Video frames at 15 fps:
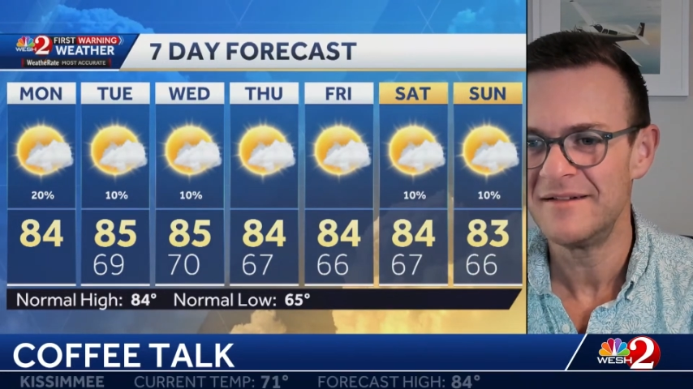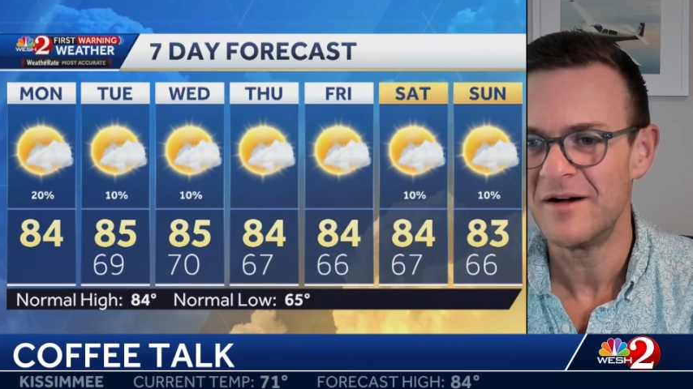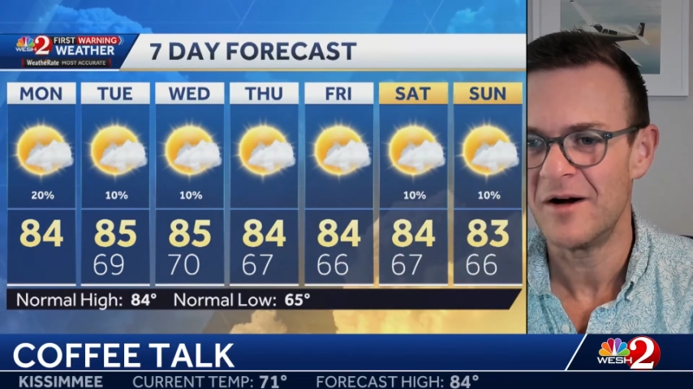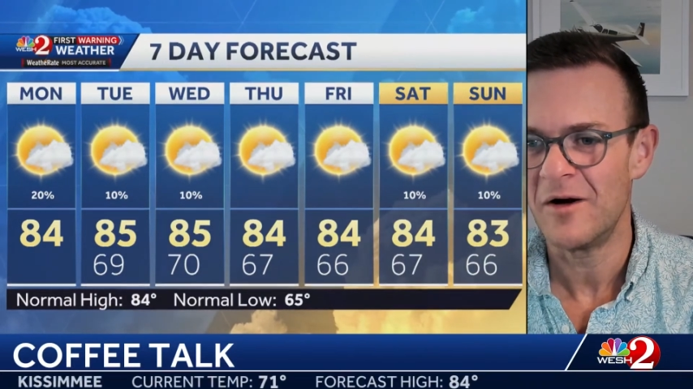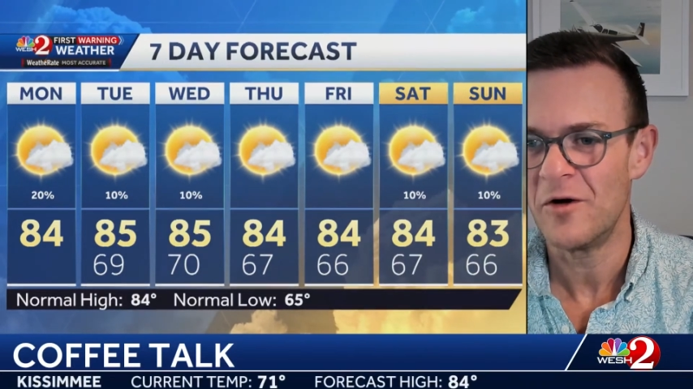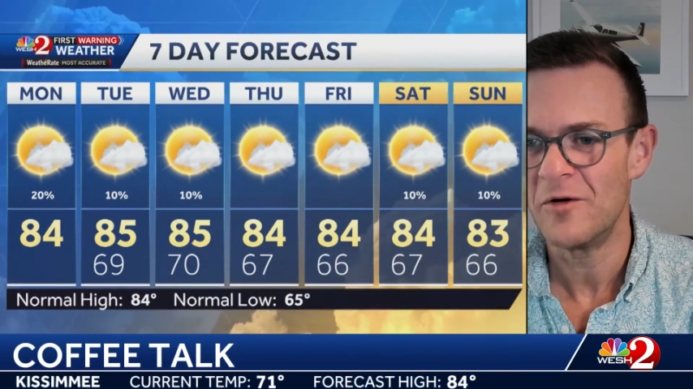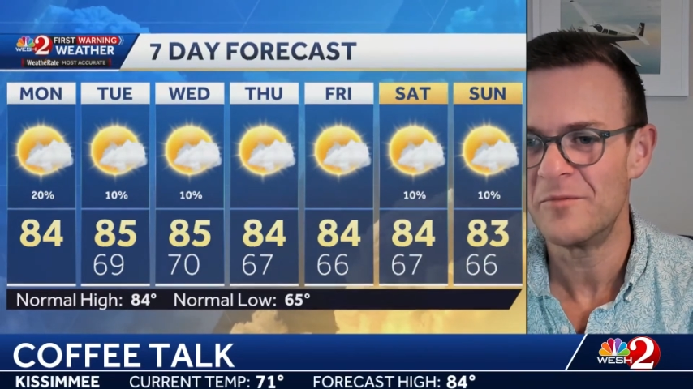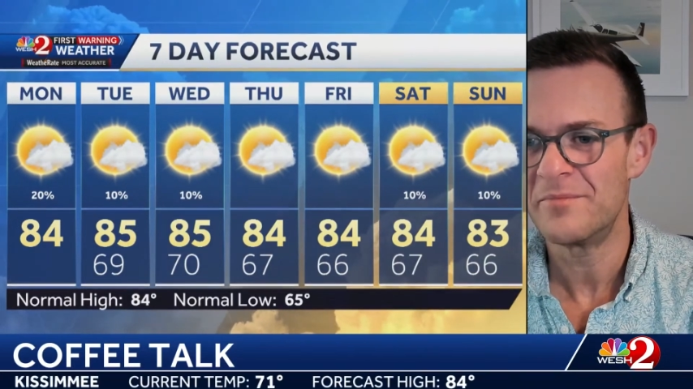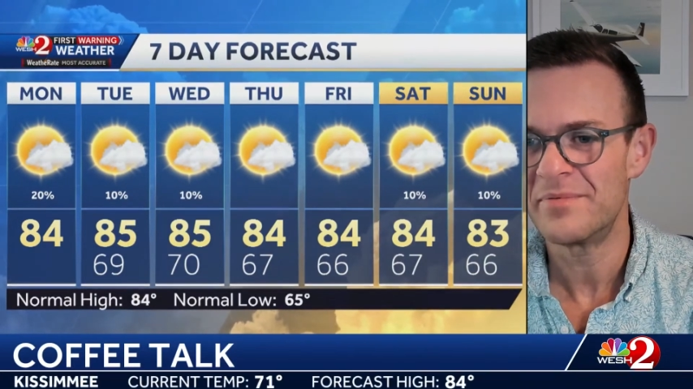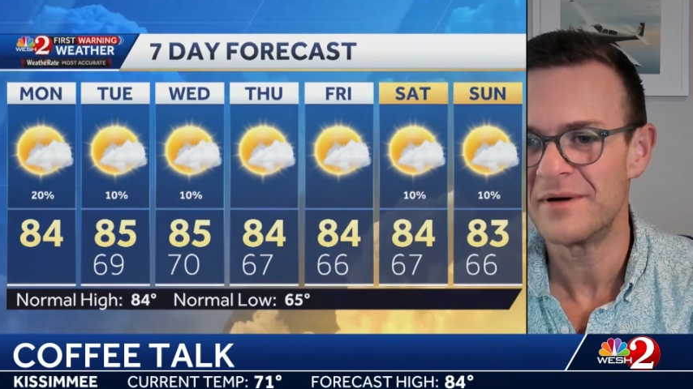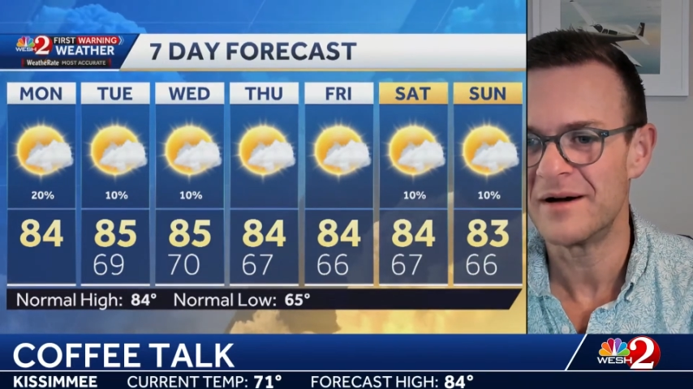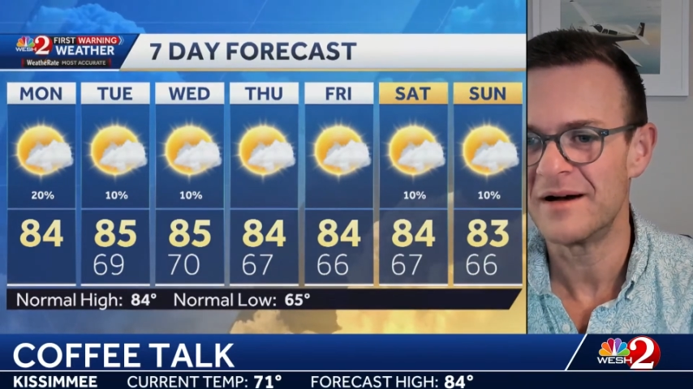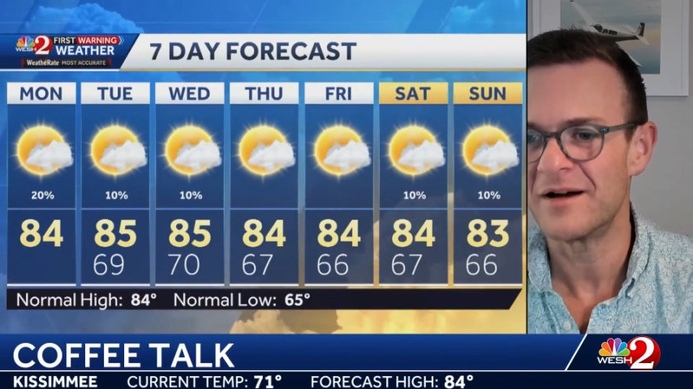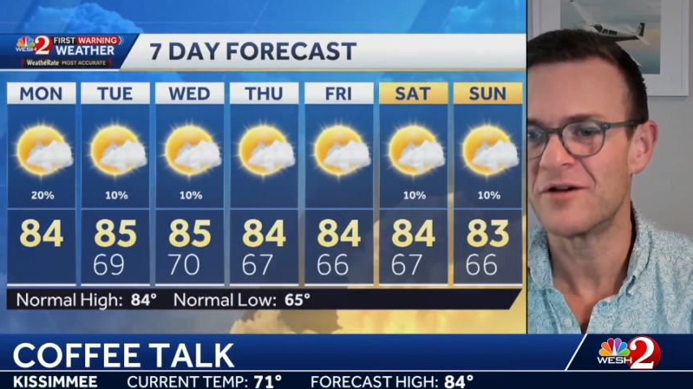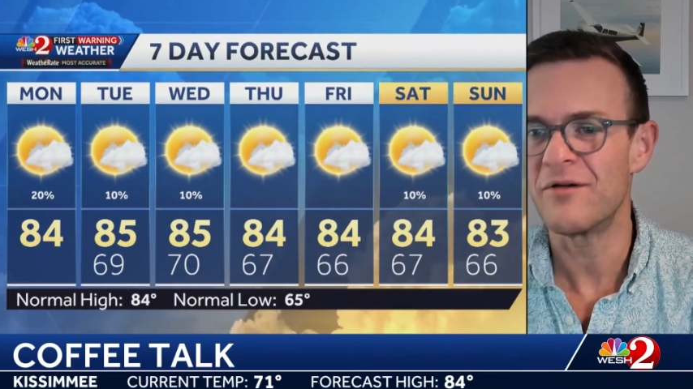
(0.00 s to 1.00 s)
Hope
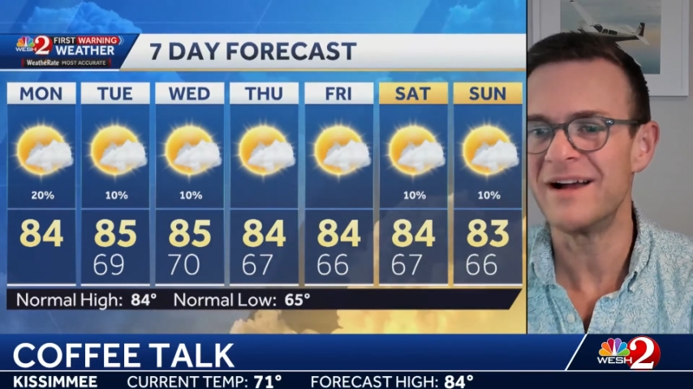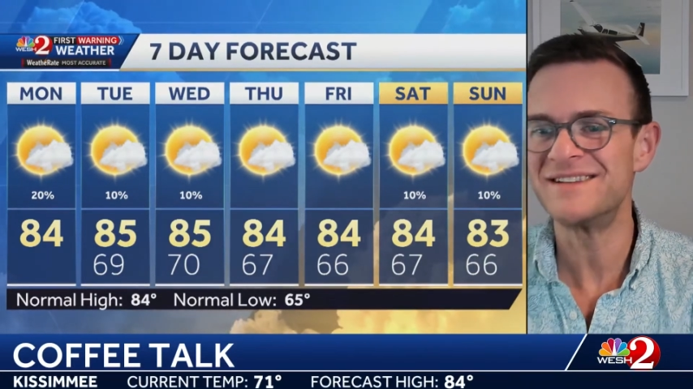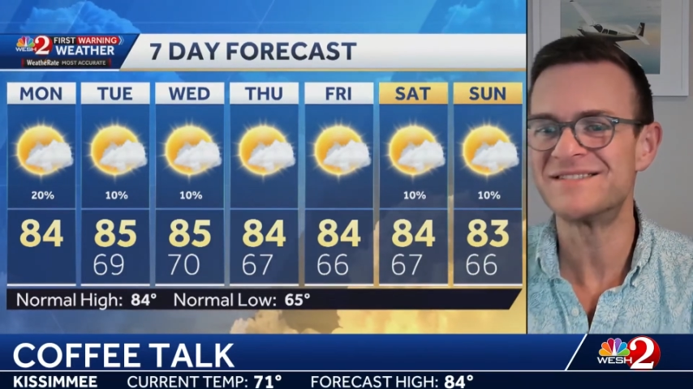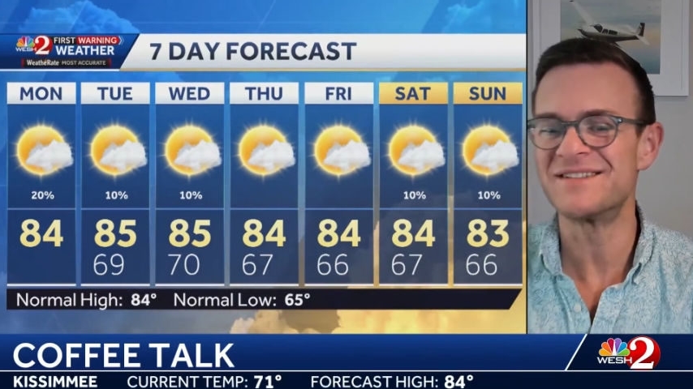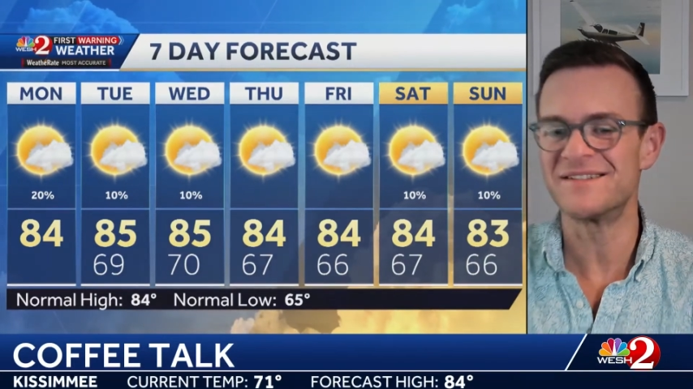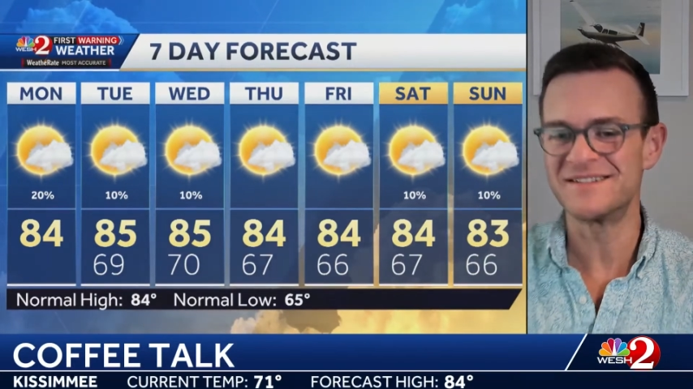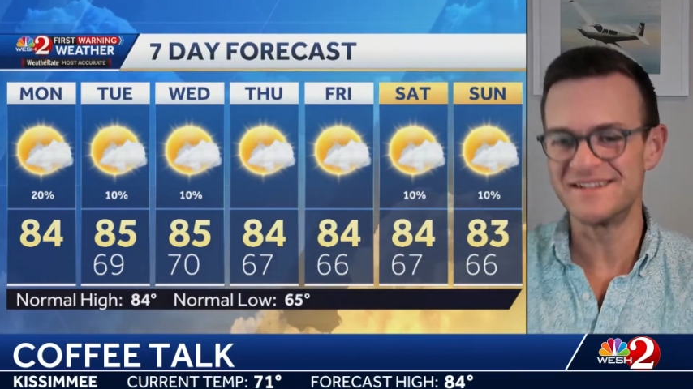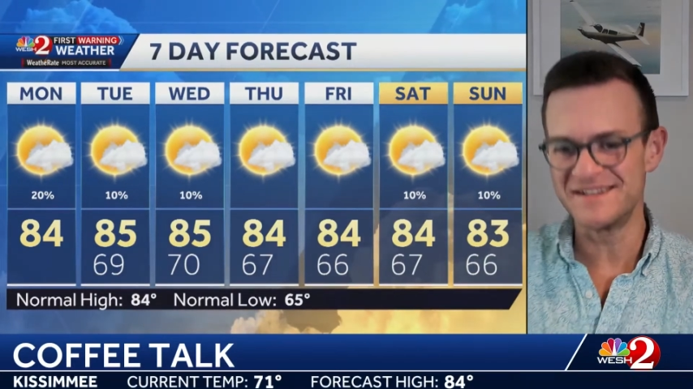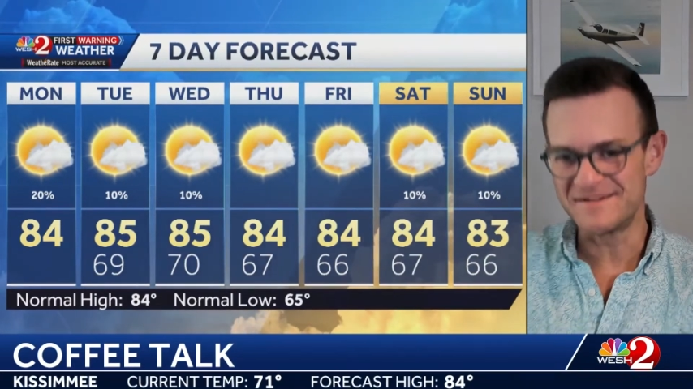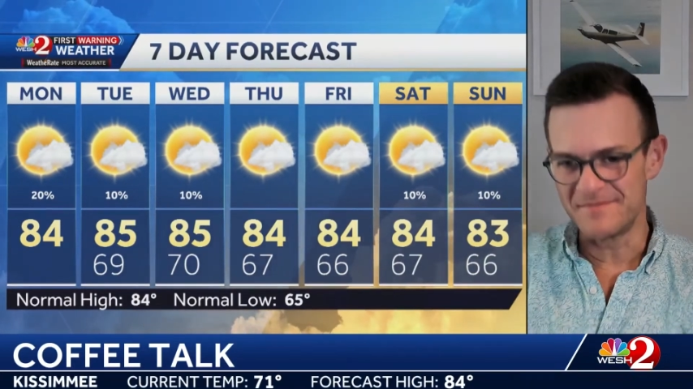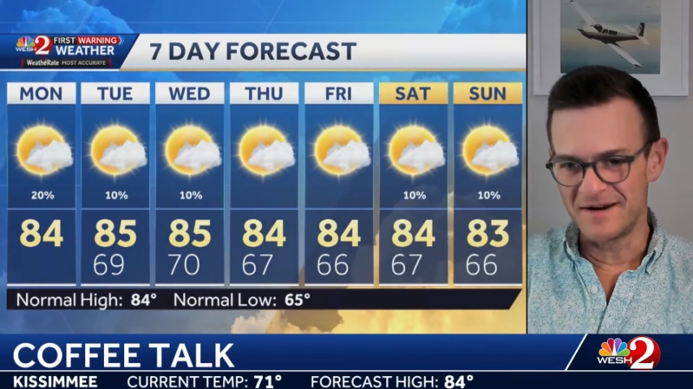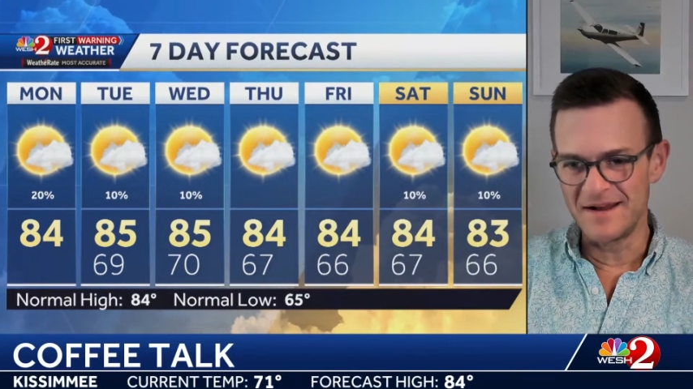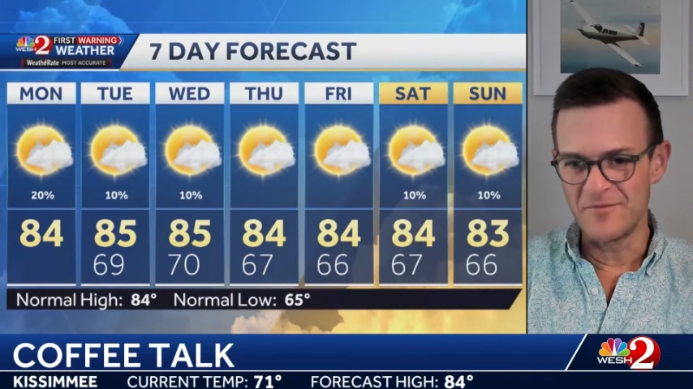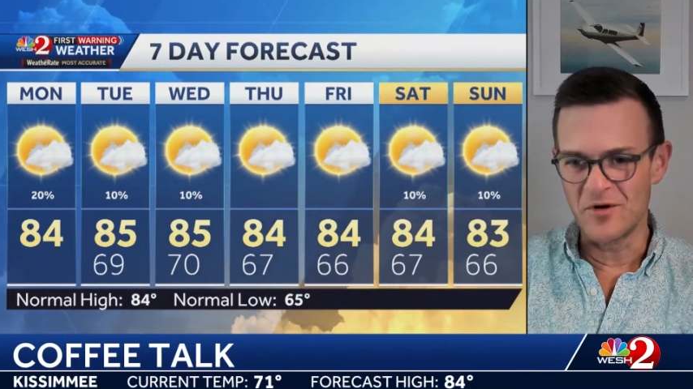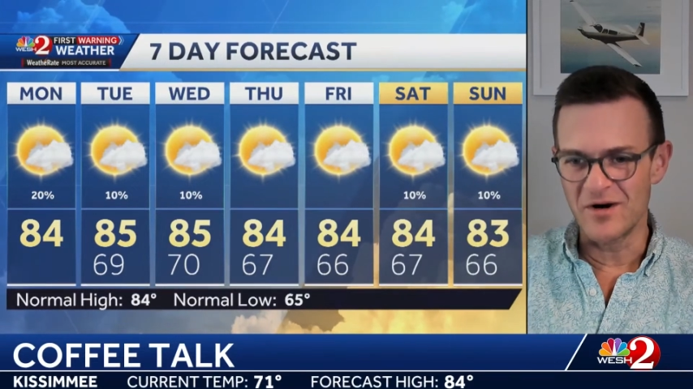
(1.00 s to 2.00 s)
a great start to this
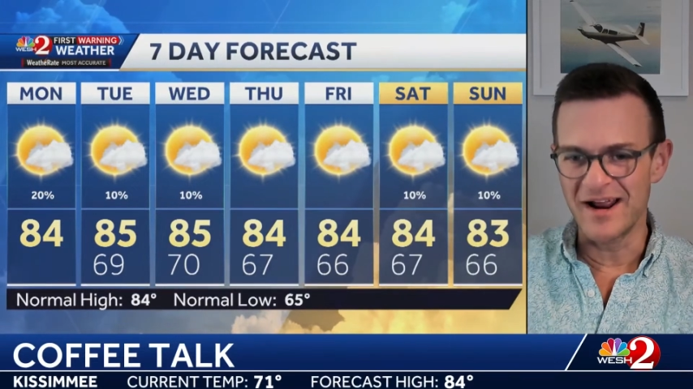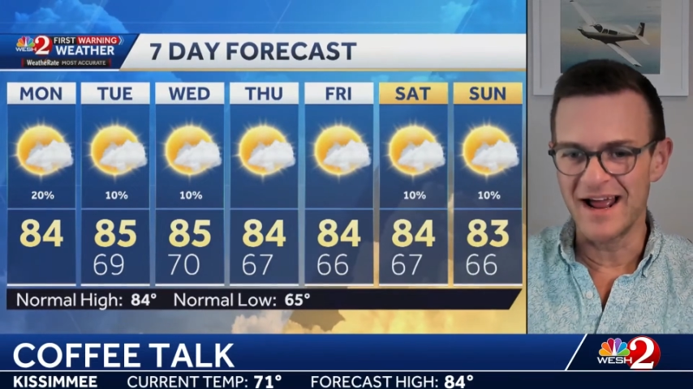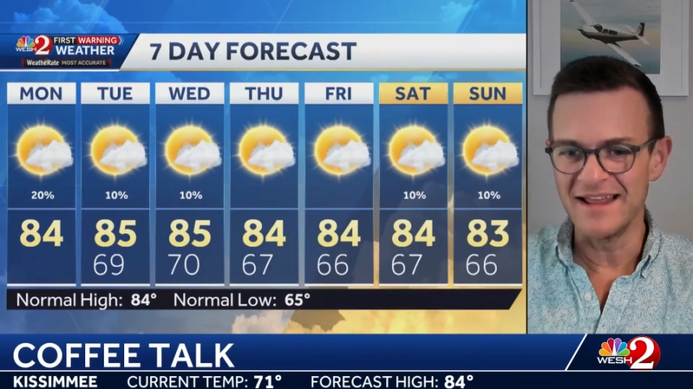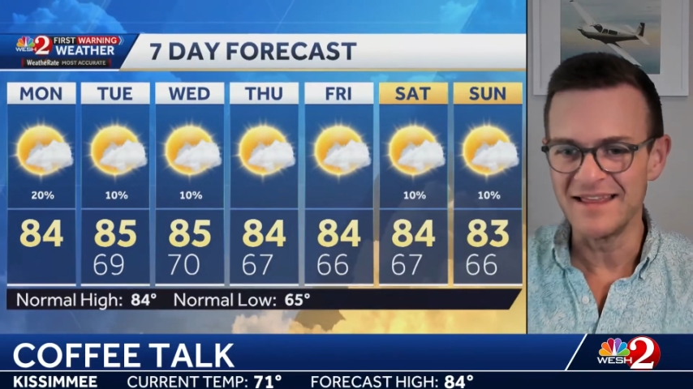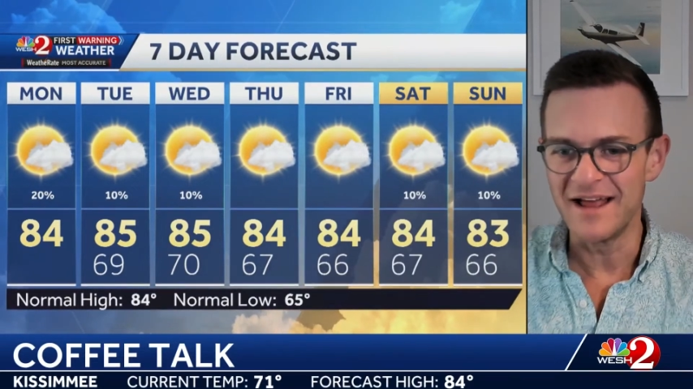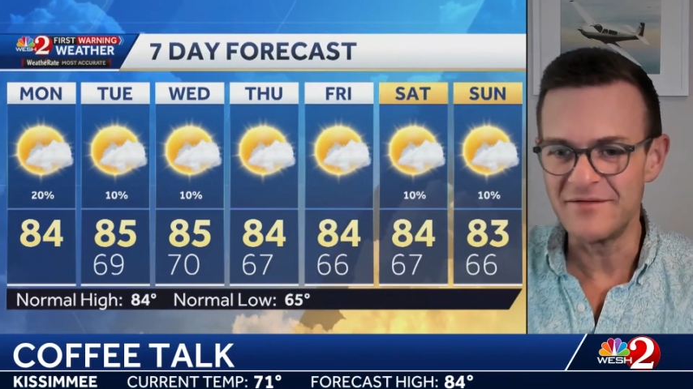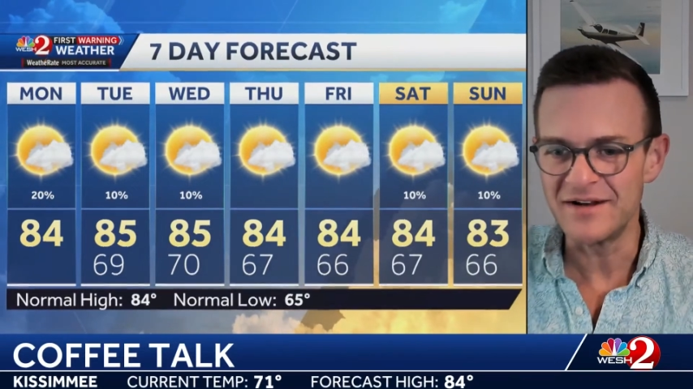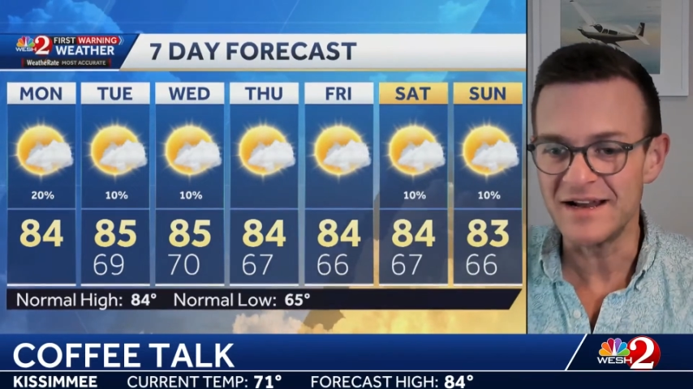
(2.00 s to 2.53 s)
Monday morning. I love it.